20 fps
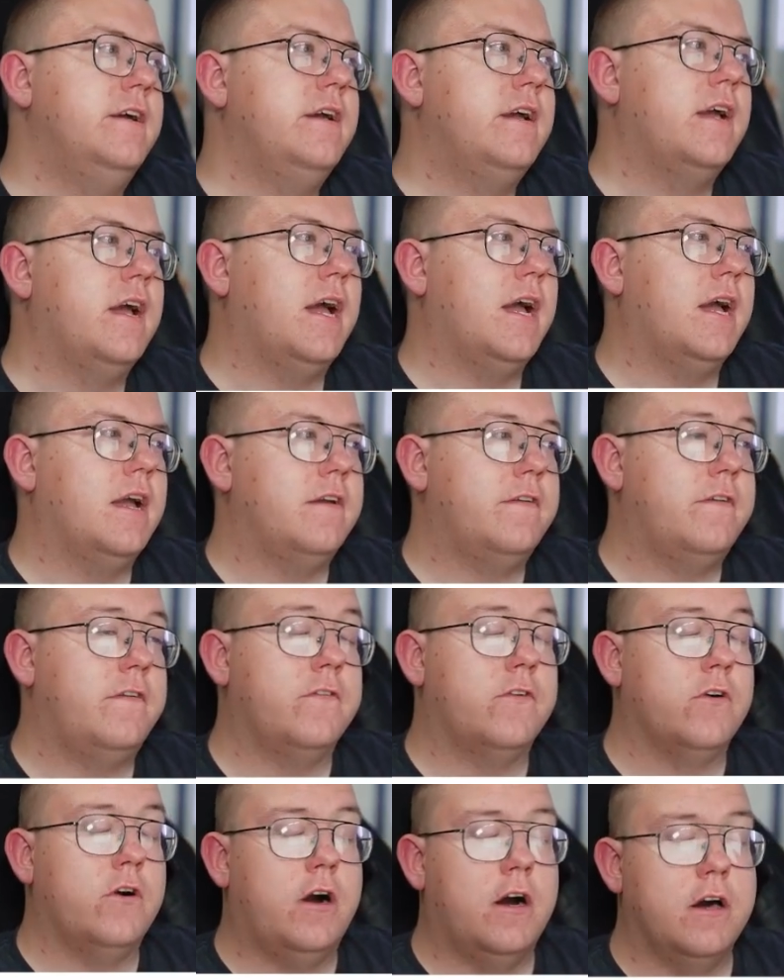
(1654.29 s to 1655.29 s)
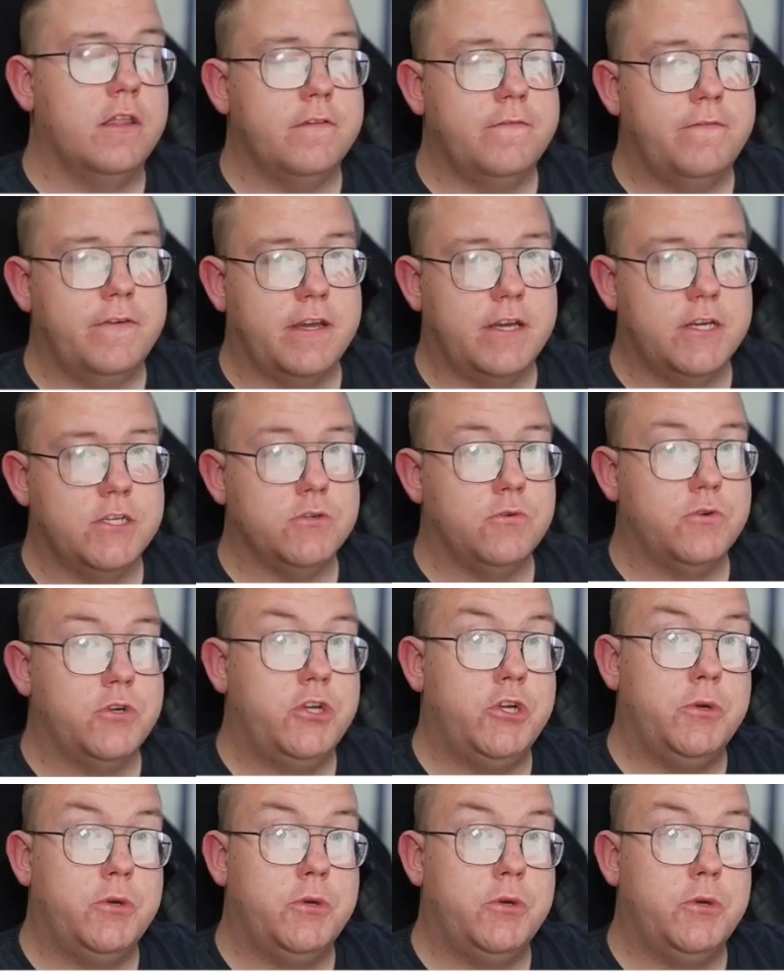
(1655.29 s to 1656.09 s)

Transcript: If you've got other figures, or you